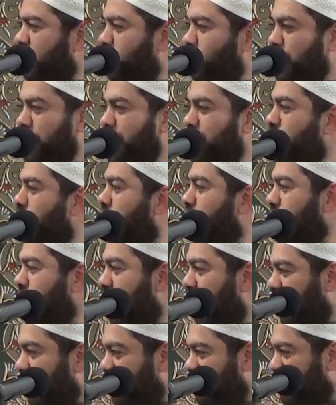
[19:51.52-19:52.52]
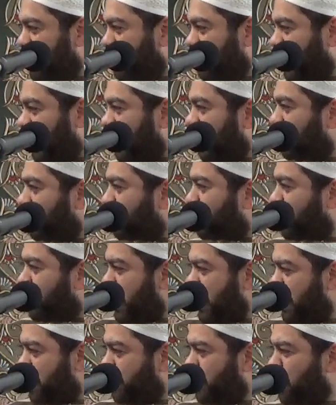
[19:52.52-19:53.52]
with no knowledge available for
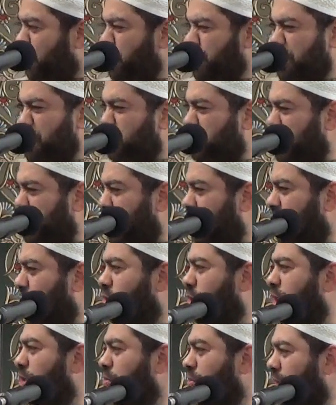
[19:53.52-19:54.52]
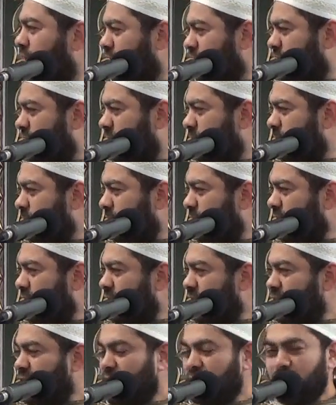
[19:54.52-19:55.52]
him. He couldn't read, he couldn't write.
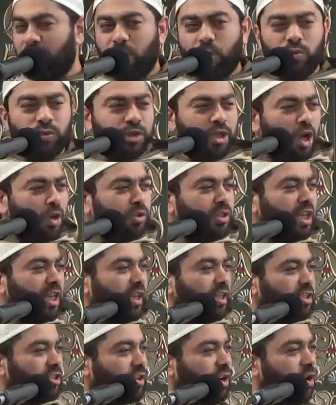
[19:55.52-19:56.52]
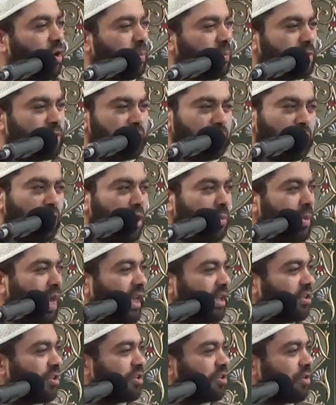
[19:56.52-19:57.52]
No telescopes, no
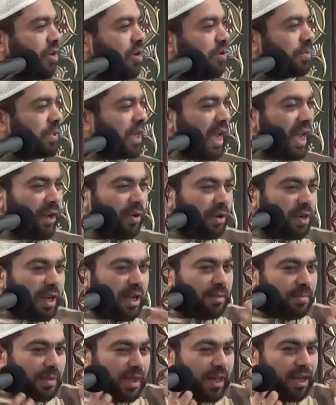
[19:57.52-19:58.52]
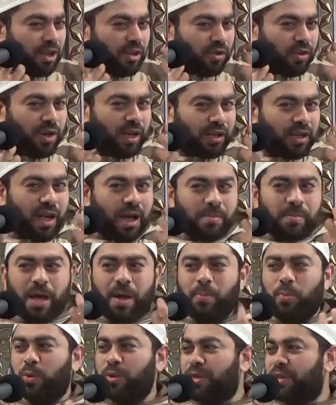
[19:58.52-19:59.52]
microscopes. How come that he could have come
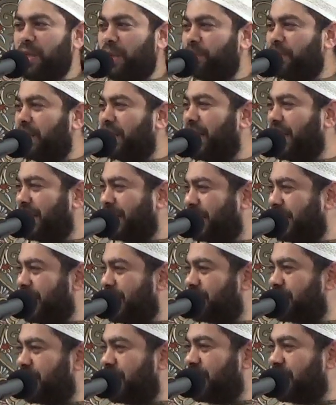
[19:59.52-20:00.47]
up with something like this?